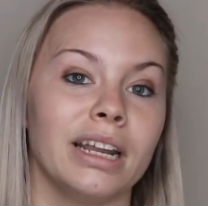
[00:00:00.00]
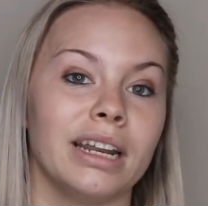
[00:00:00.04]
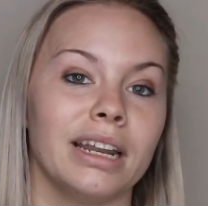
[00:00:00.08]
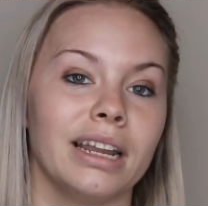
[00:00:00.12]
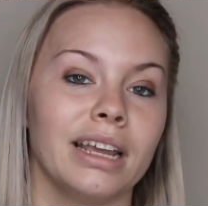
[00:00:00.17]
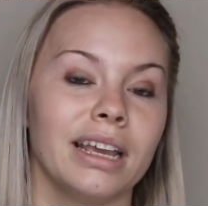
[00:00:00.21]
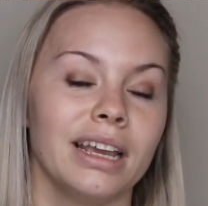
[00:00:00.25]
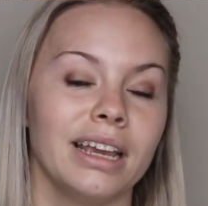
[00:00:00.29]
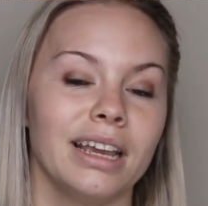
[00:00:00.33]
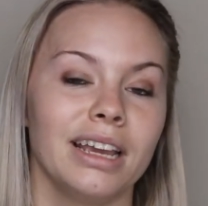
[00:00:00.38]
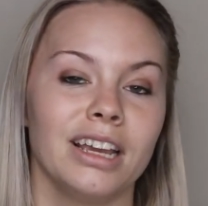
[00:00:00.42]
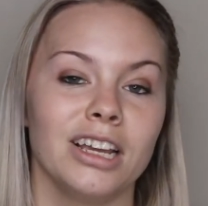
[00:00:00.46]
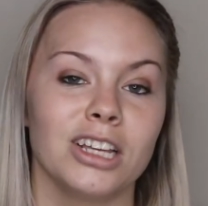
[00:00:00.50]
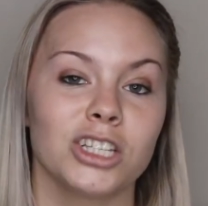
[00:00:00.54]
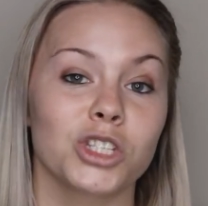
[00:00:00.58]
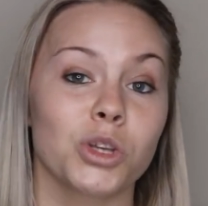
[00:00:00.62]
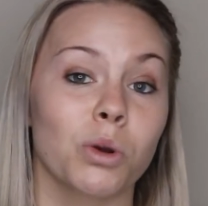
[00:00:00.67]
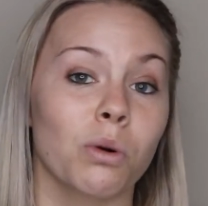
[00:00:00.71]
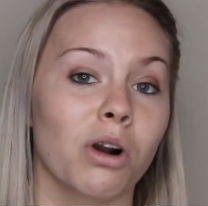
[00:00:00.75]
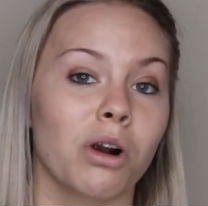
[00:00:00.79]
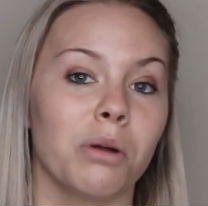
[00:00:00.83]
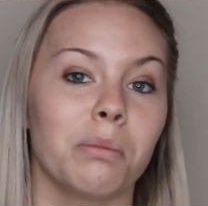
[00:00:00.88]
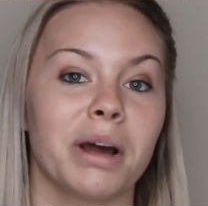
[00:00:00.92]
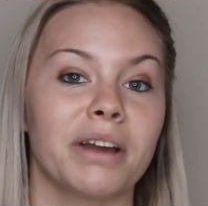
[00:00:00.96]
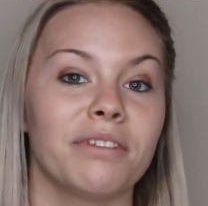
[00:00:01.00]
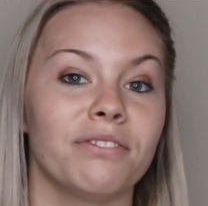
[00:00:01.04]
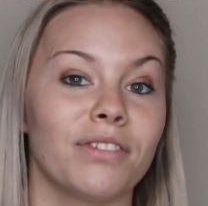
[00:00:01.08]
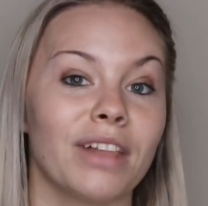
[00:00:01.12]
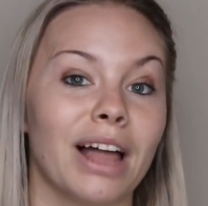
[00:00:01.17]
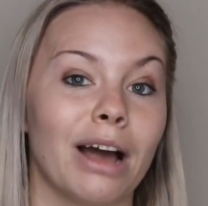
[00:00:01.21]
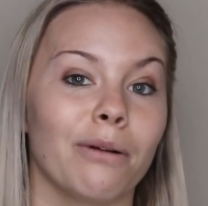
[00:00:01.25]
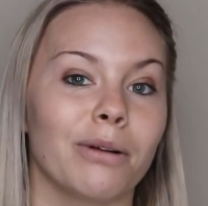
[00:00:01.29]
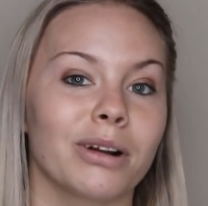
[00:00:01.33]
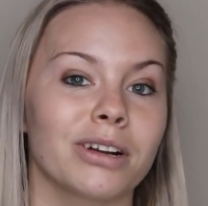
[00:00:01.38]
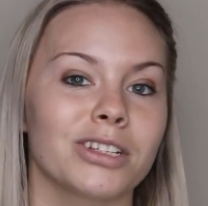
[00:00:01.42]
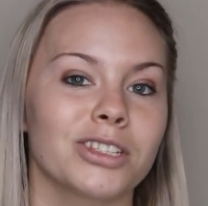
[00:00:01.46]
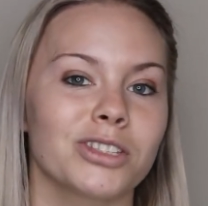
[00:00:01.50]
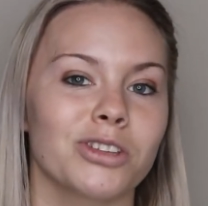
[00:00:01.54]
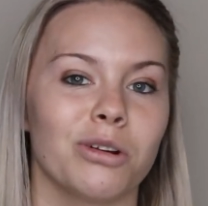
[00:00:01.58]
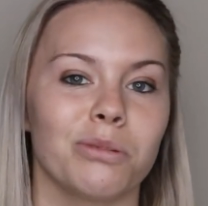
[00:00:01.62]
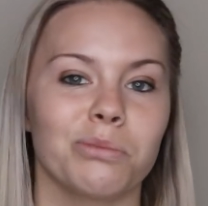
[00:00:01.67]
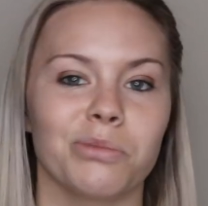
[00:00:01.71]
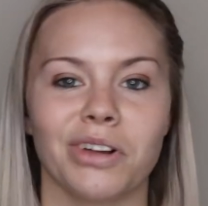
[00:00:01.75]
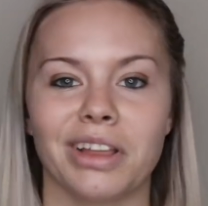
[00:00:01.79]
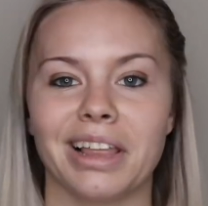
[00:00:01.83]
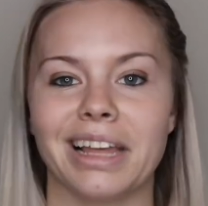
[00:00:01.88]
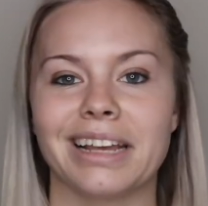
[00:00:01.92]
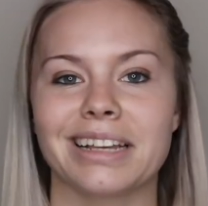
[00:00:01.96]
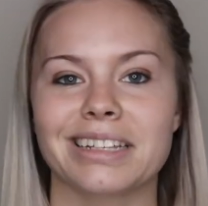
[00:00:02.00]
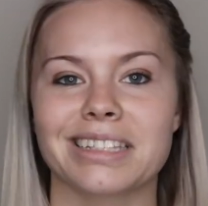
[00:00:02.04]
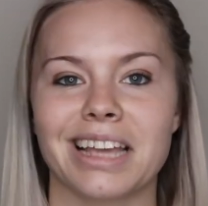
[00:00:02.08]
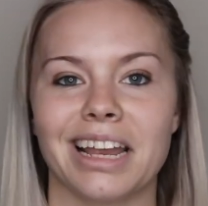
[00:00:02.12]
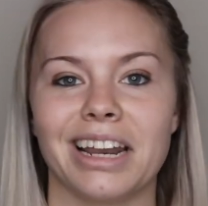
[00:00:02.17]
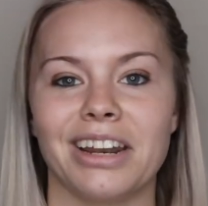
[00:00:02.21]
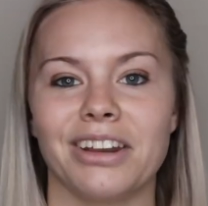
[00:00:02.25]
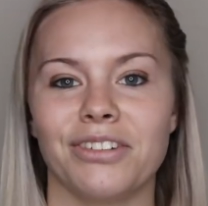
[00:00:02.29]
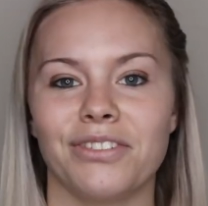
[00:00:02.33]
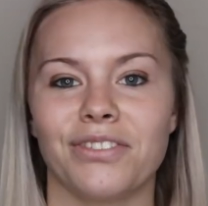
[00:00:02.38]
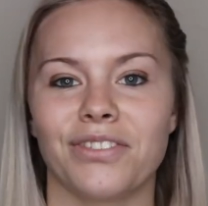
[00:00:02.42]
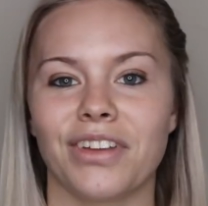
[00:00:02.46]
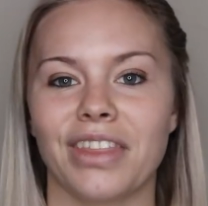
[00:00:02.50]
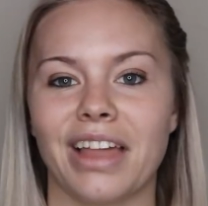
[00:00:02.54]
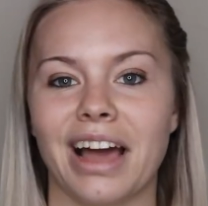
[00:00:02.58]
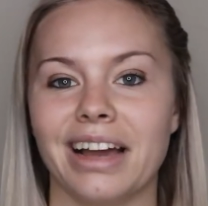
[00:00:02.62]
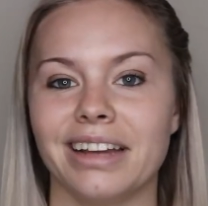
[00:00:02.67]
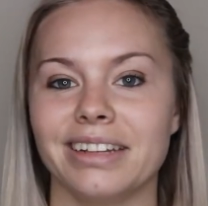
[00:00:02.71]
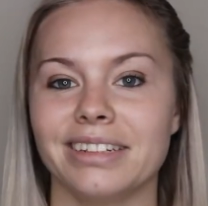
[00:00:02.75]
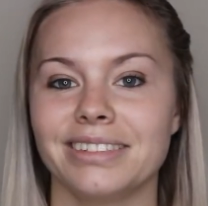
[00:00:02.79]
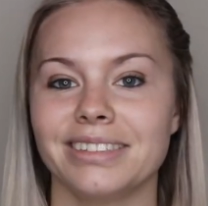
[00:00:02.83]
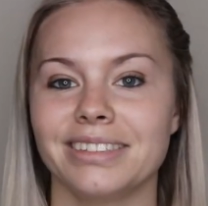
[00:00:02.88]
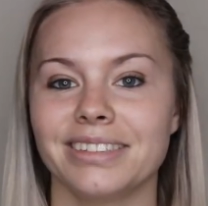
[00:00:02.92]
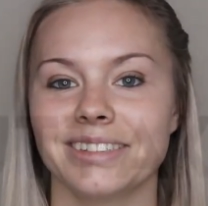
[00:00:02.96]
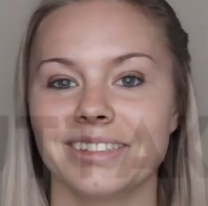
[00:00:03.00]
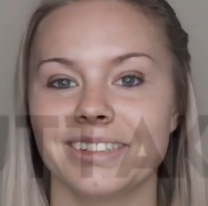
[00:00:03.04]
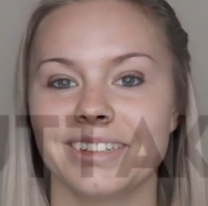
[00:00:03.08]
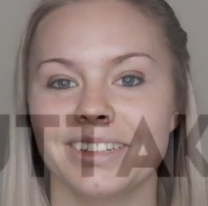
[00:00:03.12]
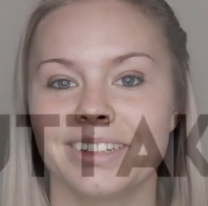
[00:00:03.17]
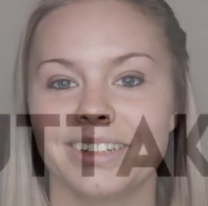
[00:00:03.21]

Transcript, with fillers: and so are all my flowers, so I'm really excited for that.